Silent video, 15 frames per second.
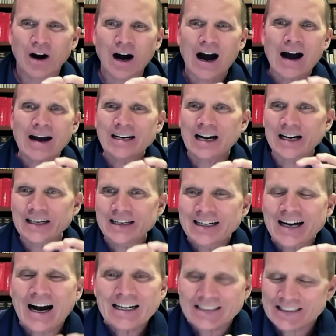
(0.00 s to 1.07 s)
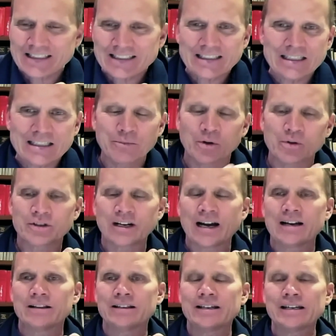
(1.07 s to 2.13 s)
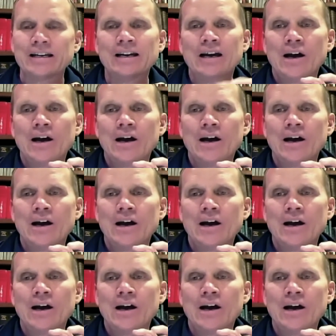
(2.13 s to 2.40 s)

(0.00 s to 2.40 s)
high inconstancy and emotionality.